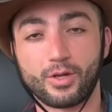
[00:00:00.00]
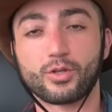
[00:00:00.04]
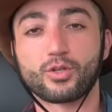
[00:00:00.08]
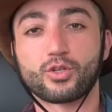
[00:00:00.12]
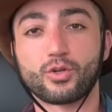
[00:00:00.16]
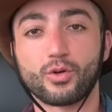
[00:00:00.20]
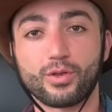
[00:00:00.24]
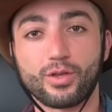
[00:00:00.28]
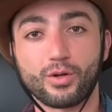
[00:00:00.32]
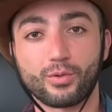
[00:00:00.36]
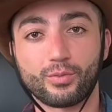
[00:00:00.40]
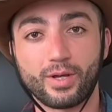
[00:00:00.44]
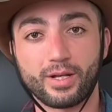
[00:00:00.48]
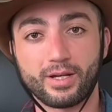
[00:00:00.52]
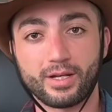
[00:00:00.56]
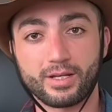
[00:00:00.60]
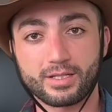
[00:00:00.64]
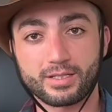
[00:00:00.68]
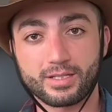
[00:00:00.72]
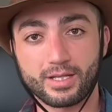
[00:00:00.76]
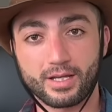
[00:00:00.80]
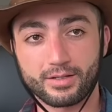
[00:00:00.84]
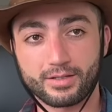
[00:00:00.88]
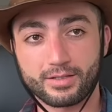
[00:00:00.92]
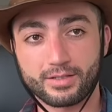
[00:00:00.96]
to the
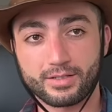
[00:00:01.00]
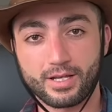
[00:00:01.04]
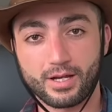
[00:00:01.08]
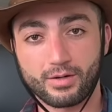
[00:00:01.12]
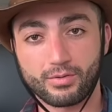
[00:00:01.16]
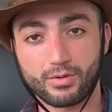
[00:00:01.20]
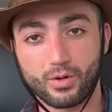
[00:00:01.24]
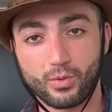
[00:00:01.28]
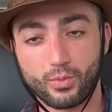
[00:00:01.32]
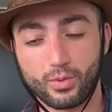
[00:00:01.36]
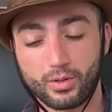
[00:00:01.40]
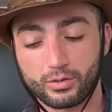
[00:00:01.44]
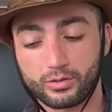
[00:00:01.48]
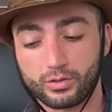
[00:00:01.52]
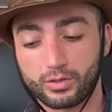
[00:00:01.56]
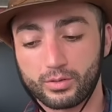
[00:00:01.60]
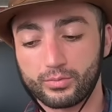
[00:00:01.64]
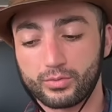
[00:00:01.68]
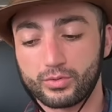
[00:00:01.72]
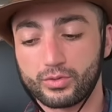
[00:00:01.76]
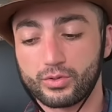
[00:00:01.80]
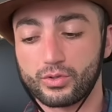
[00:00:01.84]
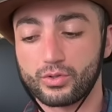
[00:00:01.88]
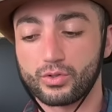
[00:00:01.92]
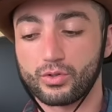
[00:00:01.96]
Renaissance Tarot.
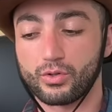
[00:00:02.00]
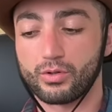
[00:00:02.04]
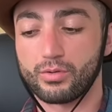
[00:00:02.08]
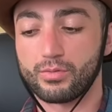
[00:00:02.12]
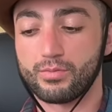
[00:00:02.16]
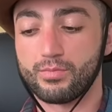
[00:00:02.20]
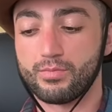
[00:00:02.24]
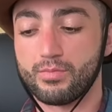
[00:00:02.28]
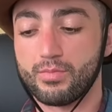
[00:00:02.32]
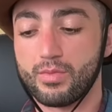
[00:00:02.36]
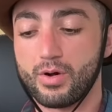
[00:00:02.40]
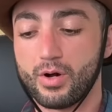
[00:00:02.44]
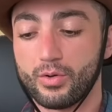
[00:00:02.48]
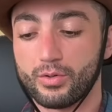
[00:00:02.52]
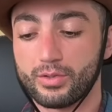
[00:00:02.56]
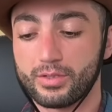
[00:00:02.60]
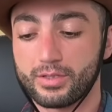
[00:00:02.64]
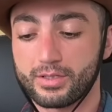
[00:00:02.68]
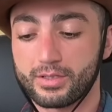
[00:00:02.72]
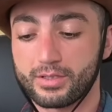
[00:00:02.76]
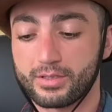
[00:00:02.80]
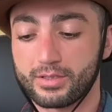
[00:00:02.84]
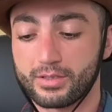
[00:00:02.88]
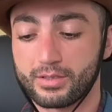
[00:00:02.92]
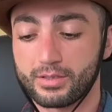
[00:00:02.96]
Welcome to your
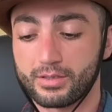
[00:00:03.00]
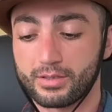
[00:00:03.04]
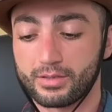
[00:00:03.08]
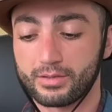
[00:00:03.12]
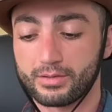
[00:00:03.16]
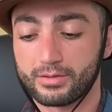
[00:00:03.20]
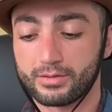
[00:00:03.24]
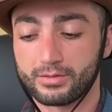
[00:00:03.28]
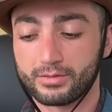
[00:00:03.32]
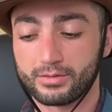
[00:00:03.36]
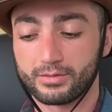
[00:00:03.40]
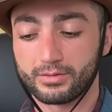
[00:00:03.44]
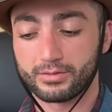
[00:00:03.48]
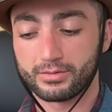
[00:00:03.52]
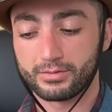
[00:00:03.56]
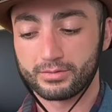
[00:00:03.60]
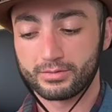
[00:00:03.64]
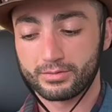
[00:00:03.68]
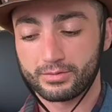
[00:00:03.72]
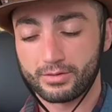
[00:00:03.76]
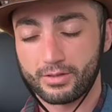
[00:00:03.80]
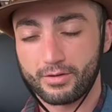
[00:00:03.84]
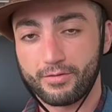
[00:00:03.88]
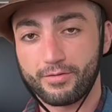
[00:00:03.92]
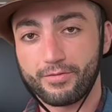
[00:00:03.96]
most
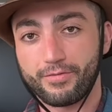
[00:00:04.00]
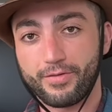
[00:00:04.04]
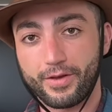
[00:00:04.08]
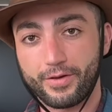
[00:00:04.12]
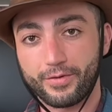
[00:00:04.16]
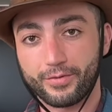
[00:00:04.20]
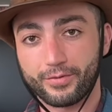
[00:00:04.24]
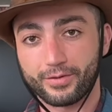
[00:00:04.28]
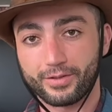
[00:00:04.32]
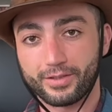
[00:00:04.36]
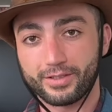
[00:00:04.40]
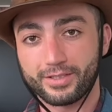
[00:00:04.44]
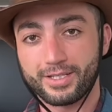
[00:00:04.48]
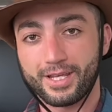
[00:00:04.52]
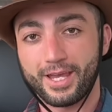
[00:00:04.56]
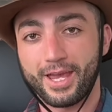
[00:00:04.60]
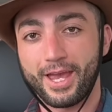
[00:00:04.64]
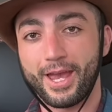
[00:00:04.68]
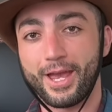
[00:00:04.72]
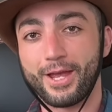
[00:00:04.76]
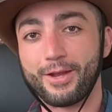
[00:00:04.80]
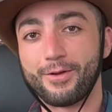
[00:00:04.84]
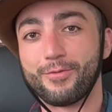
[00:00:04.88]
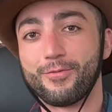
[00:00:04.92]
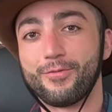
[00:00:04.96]
favorite
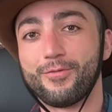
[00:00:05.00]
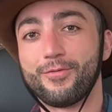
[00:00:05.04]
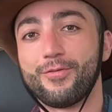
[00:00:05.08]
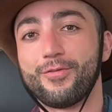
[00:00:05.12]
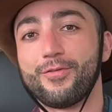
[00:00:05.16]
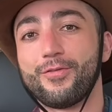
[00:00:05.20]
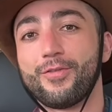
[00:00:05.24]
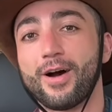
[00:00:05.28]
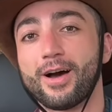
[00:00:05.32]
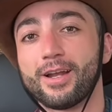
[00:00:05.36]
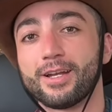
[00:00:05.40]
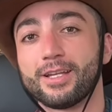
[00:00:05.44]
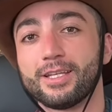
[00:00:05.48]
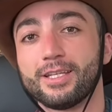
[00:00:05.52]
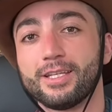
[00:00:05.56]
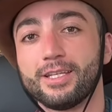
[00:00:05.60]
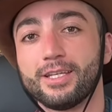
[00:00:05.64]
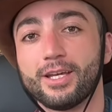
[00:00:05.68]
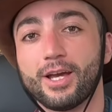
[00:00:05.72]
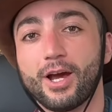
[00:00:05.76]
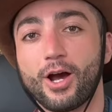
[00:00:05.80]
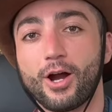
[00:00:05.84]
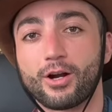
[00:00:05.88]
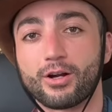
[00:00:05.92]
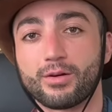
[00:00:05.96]
and
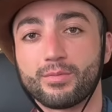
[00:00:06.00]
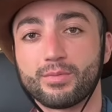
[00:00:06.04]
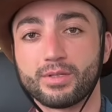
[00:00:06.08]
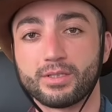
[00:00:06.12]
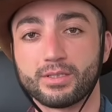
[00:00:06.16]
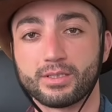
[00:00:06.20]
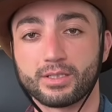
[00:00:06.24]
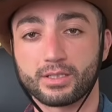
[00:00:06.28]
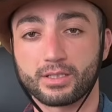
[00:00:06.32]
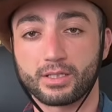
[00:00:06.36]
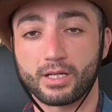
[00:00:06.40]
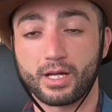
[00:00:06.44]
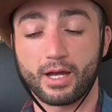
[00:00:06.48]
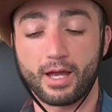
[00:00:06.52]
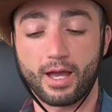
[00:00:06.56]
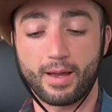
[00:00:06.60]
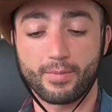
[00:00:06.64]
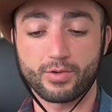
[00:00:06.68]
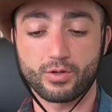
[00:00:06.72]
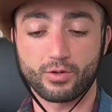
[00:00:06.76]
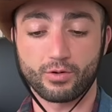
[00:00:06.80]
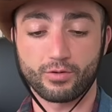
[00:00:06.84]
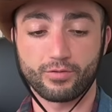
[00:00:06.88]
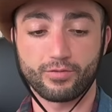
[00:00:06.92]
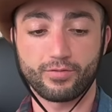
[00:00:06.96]
funny Armenian guy.
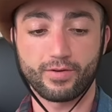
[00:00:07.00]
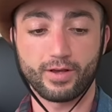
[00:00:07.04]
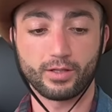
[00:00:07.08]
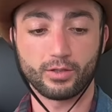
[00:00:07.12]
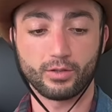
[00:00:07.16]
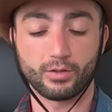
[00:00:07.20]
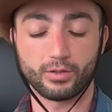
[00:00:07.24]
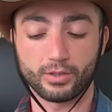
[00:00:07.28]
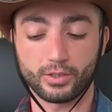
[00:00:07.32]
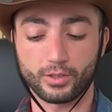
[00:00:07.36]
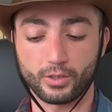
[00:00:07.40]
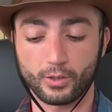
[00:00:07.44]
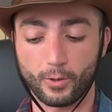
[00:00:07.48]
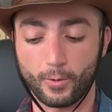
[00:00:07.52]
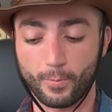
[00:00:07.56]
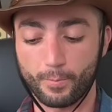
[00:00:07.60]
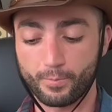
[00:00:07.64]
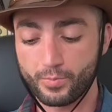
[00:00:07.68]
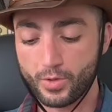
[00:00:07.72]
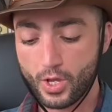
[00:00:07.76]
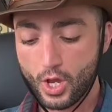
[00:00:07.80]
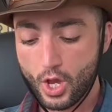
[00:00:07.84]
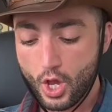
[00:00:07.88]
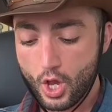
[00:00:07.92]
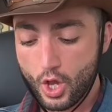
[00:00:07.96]
I'm your fellow Leo.
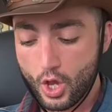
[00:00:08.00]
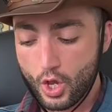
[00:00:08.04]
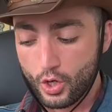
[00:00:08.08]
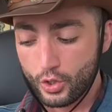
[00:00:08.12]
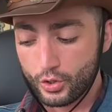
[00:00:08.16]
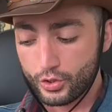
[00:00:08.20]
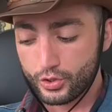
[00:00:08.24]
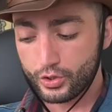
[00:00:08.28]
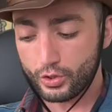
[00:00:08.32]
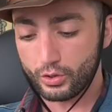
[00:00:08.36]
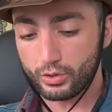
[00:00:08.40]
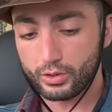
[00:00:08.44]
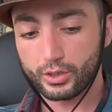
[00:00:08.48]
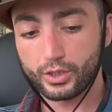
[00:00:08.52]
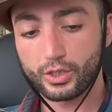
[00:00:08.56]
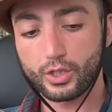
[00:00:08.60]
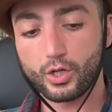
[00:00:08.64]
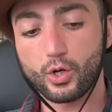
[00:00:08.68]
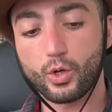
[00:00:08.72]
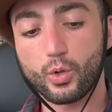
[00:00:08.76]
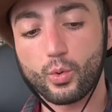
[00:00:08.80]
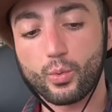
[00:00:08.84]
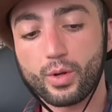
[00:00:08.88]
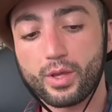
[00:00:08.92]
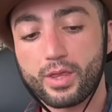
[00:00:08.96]
So
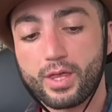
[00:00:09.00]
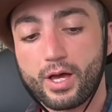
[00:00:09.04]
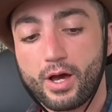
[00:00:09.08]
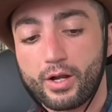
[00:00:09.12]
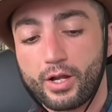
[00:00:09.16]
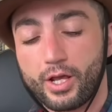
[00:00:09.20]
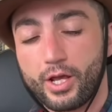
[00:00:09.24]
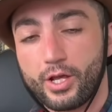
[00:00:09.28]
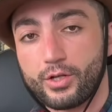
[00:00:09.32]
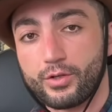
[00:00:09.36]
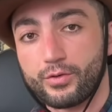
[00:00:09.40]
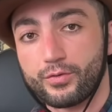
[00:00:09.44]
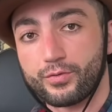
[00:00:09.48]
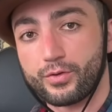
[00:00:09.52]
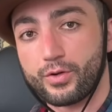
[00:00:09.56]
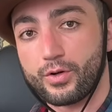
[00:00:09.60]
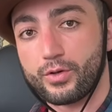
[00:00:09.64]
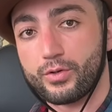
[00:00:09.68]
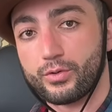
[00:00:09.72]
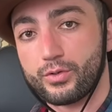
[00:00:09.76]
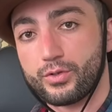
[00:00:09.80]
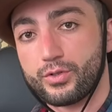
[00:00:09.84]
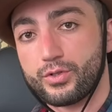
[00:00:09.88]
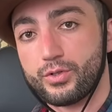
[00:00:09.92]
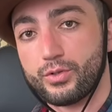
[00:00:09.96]
Leo, without any
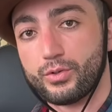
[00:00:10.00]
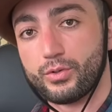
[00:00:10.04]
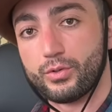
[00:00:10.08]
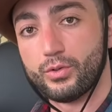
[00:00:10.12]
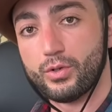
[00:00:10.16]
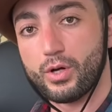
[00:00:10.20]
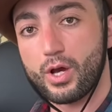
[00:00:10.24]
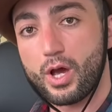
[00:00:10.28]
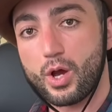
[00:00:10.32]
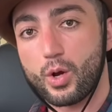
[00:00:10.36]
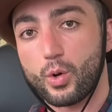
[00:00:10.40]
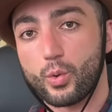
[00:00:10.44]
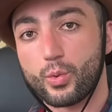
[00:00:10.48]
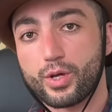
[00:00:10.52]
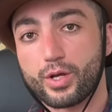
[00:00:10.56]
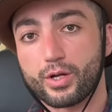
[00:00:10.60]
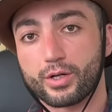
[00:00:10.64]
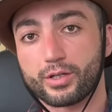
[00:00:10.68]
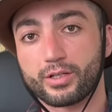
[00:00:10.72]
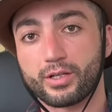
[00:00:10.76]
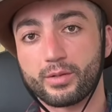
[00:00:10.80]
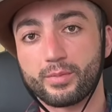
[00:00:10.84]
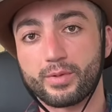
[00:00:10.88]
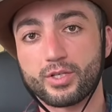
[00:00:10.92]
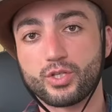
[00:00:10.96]
further ado, we are
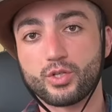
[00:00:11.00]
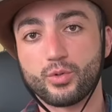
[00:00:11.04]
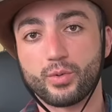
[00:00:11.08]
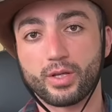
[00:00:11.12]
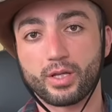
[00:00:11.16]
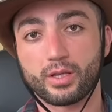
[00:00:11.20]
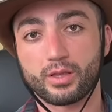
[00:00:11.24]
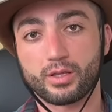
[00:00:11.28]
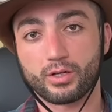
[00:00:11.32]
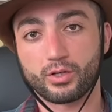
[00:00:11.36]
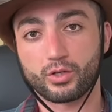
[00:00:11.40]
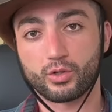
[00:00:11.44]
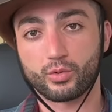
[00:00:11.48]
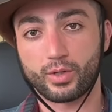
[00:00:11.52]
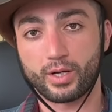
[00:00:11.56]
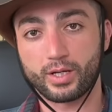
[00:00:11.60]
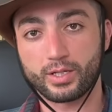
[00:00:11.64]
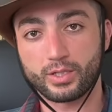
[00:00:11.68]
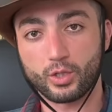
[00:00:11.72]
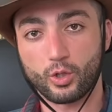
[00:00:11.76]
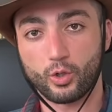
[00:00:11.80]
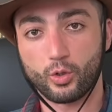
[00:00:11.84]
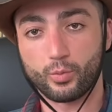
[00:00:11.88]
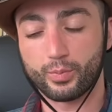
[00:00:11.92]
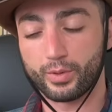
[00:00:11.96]
going to be doing the
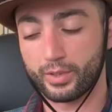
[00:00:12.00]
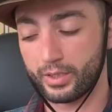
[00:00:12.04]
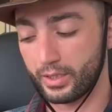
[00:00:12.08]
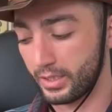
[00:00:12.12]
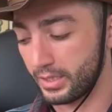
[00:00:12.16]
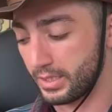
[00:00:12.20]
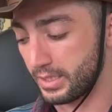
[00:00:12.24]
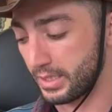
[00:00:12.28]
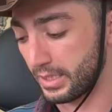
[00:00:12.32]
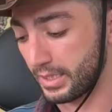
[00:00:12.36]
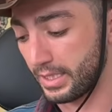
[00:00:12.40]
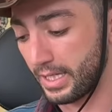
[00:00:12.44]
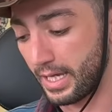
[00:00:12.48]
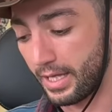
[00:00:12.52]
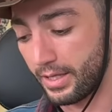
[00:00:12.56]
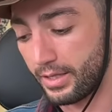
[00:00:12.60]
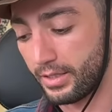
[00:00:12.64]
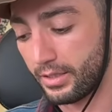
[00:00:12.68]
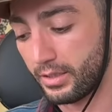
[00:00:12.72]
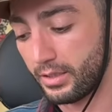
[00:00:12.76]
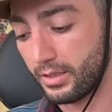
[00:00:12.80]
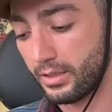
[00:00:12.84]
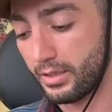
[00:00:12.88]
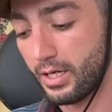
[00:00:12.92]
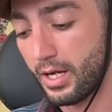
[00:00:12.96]
grand opening
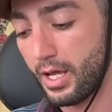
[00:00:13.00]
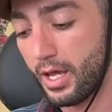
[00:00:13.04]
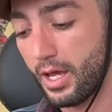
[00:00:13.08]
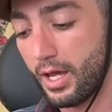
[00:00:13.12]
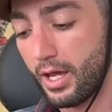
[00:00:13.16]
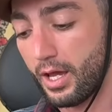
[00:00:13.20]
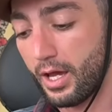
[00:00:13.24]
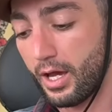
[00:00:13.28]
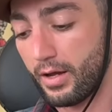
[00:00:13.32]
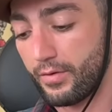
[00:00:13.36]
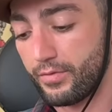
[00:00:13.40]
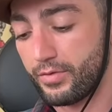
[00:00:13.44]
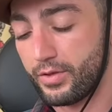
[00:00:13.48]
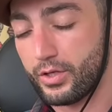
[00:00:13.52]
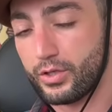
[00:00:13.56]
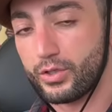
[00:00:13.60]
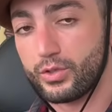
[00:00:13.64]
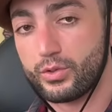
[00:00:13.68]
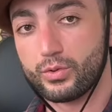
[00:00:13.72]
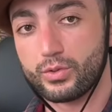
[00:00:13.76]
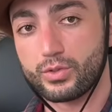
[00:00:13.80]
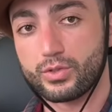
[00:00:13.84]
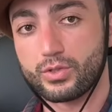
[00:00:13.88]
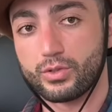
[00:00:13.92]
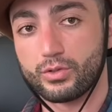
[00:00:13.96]
together of the
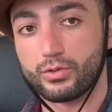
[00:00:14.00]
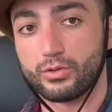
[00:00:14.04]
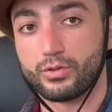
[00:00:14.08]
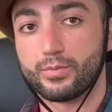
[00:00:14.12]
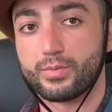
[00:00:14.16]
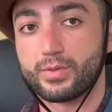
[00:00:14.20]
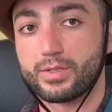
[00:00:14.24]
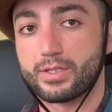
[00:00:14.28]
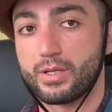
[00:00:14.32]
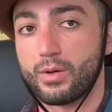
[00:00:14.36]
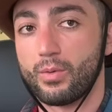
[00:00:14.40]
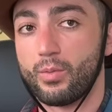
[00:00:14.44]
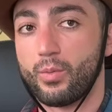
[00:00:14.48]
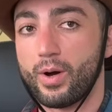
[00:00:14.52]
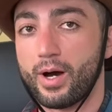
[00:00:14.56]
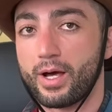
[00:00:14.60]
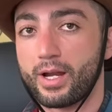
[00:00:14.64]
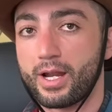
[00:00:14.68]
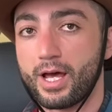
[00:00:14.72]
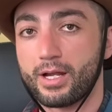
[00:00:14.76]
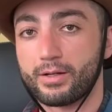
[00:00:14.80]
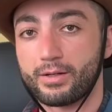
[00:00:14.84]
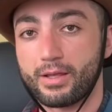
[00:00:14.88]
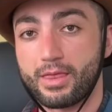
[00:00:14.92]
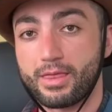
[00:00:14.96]
YouTube's
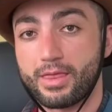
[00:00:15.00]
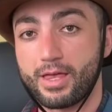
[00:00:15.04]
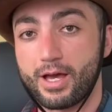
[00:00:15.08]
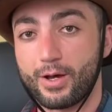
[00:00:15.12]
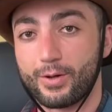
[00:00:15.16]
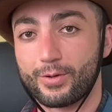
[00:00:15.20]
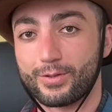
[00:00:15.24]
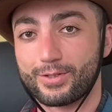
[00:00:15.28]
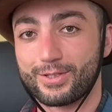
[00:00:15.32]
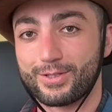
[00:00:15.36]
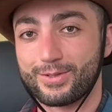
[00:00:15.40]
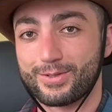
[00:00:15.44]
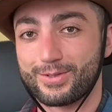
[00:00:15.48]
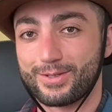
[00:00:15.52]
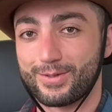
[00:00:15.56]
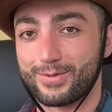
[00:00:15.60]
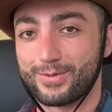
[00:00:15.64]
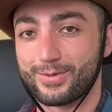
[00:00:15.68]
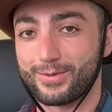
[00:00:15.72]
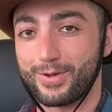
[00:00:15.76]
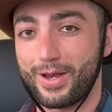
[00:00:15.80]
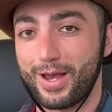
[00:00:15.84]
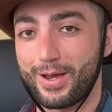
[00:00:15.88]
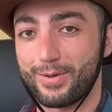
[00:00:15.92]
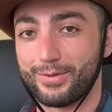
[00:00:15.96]
100,000
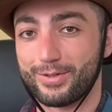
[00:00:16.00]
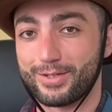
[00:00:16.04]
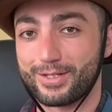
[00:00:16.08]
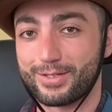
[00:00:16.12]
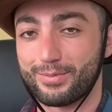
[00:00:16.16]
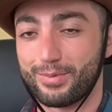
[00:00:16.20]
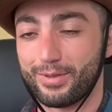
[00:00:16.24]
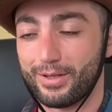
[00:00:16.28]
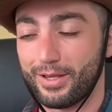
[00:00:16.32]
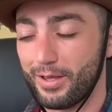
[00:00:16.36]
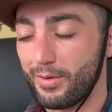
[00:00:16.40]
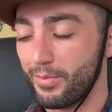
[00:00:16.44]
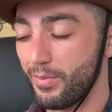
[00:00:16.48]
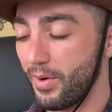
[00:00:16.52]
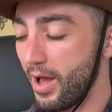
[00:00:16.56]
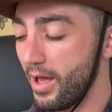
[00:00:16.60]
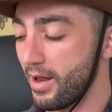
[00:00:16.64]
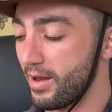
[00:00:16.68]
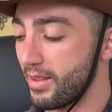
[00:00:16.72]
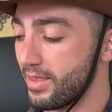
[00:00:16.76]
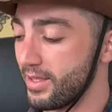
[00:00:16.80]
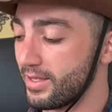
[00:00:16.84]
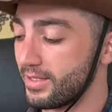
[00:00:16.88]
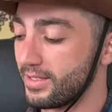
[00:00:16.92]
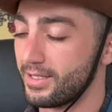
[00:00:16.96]
subscribers play
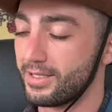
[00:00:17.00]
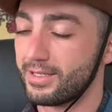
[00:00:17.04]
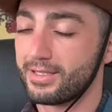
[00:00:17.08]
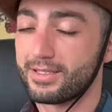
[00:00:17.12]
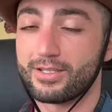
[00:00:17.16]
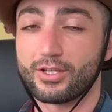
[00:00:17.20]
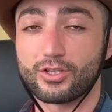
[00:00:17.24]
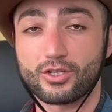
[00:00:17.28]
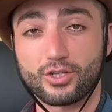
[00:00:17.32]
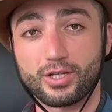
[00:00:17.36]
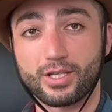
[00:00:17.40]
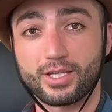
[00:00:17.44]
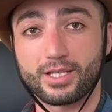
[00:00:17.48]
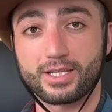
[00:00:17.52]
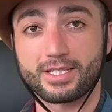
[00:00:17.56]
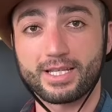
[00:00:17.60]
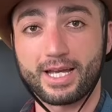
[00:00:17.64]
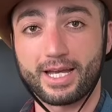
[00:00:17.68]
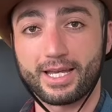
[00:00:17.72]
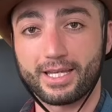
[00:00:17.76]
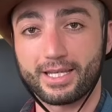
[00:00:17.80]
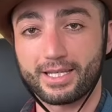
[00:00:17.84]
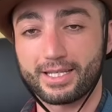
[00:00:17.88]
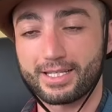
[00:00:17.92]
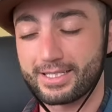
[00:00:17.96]
button. This is such an
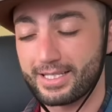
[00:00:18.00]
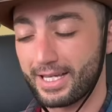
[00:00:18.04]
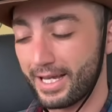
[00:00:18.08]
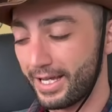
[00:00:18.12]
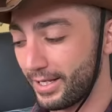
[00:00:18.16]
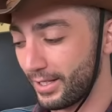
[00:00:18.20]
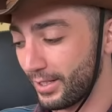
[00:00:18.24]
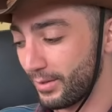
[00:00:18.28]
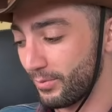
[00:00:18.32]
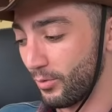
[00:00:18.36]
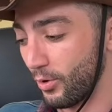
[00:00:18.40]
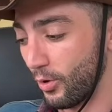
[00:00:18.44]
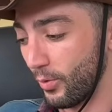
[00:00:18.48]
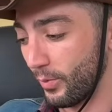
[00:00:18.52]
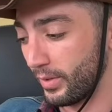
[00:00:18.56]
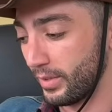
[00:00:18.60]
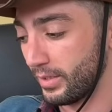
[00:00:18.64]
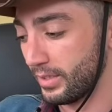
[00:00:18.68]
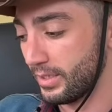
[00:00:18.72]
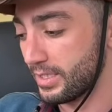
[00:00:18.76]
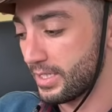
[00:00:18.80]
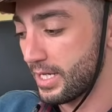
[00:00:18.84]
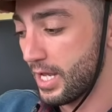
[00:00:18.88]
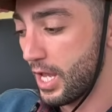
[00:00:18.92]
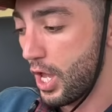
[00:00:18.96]
exciting
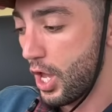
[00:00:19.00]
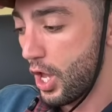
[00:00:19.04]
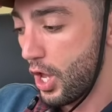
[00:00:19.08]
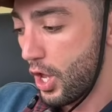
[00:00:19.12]
moment.